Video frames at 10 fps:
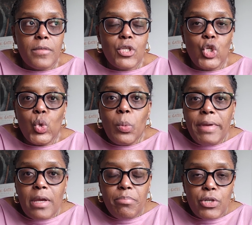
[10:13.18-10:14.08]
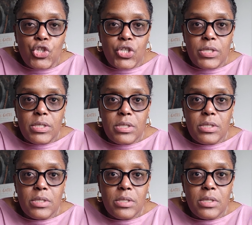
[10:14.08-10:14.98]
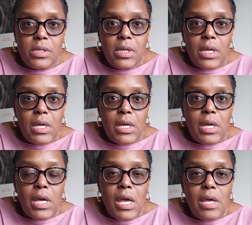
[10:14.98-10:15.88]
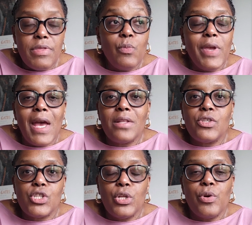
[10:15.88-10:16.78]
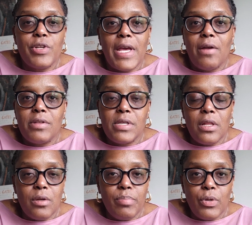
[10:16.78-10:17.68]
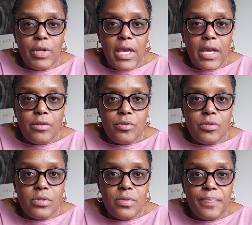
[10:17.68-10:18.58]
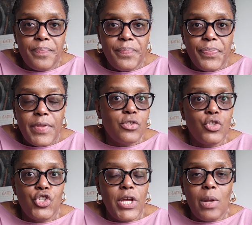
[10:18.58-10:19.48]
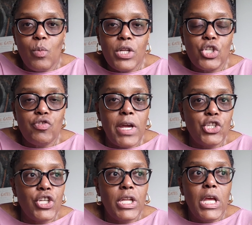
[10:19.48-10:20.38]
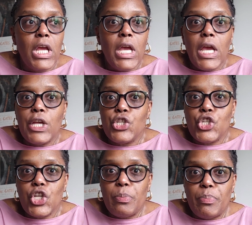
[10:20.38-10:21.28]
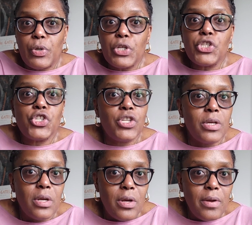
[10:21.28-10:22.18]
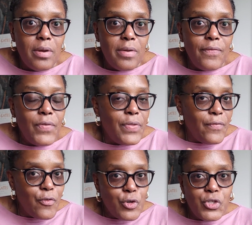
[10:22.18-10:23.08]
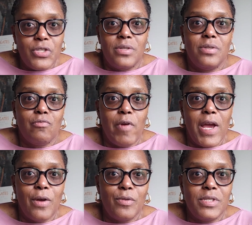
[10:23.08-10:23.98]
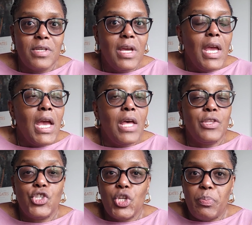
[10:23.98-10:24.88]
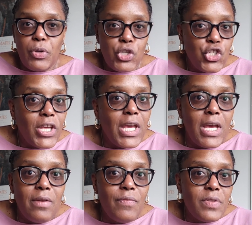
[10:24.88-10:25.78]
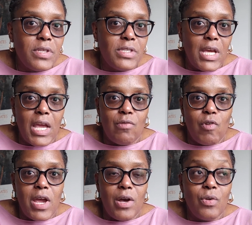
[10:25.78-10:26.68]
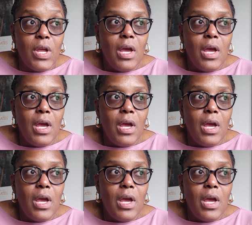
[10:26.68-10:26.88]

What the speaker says: 2 big pushes, and then we had to slow her down and tell her to blow the candles. So she had 1 contraction, and she pushed for the first round, and then she pushed again for the second round,